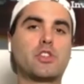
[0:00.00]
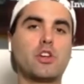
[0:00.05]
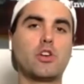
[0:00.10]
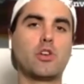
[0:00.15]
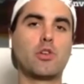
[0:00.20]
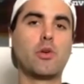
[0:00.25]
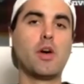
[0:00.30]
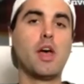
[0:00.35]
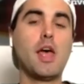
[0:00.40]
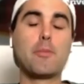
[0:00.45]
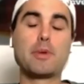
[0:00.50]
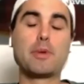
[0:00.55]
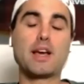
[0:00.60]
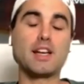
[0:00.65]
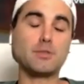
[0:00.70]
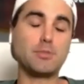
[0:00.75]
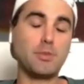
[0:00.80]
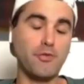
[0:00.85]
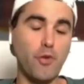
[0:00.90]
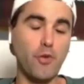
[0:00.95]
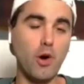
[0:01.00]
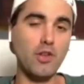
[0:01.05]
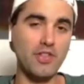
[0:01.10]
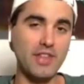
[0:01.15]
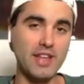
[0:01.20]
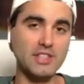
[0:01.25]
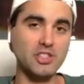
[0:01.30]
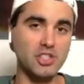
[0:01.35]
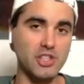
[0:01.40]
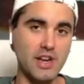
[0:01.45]
do, because before
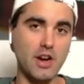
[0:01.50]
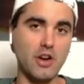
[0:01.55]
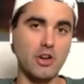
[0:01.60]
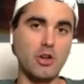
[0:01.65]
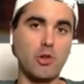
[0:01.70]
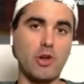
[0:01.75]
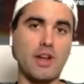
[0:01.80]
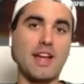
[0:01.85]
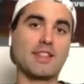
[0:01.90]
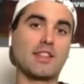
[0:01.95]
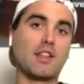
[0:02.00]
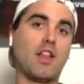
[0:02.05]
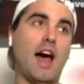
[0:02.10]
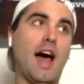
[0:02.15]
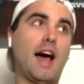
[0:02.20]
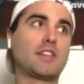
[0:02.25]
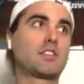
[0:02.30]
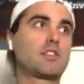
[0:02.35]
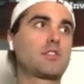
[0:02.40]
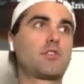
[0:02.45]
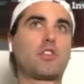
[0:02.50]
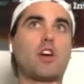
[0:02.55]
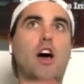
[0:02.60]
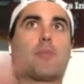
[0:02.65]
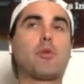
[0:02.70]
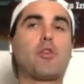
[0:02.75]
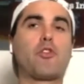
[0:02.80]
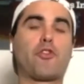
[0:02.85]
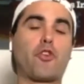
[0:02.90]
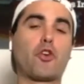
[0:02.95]
this year, you look at the last
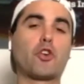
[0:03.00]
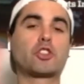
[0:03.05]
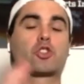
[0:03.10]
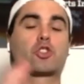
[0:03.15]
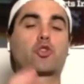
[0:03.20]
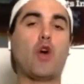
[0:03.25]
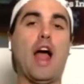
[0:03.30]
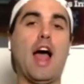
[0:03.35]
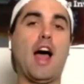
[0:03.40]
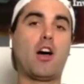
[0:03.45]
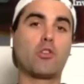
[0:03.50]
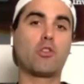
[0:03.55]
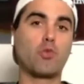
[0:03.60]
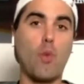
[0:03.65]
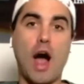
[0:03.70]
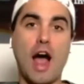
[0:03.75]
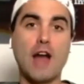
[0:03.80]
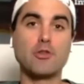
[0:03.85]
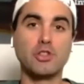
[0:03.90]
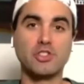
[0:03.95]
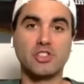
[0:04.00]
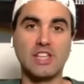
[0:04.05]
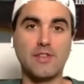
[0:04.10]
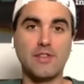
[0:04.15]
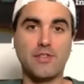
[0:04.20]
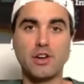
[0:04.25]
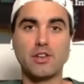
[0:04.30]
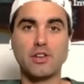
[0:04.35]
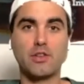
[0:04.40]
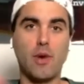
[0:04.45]
couple first-round wide
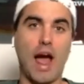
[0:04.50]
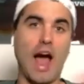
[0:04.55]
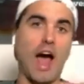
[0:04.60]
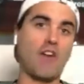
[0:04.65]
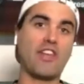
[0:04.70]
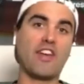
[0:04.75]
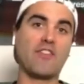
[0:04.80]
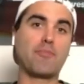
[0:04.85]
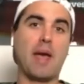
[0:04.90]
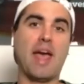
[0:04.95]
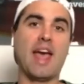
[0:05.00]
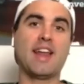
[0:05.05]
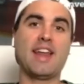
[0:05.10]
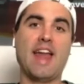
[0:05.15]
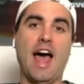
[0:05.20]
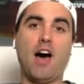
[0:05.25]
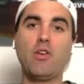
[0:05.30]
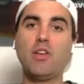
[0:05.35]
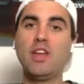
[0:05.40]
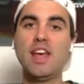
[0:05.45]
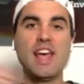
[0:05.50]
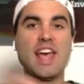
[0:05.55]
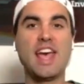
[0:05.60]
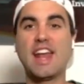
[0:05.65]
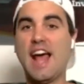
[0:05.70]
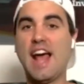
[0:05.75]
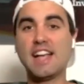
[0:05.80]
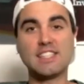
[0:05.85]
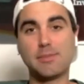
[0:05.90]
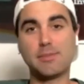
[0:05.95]
receivers, how they panned out,
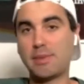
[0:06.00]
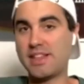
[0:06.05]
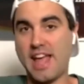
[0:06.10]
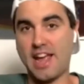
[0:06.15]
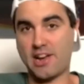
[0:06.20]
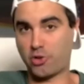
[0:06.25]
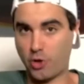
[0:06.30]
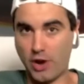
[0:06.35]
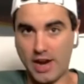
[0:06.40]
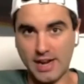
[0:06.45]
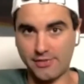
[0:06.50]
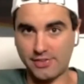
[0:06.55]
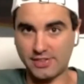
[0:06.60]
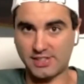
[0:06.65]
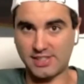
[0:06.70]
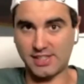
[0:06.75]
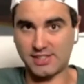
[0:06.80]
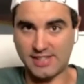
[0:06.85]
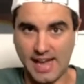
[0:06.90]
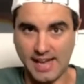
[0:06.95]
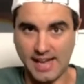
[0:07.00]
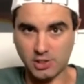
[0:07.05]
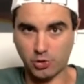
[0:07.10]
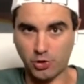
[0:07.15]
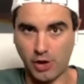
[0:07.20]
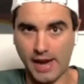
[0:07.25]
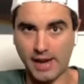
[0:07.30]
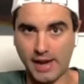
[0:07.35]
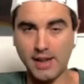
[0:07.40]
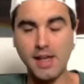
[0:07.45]
it hasn't been that great of a success
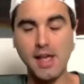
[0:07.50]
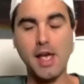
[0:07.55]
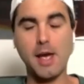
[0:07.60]
rate.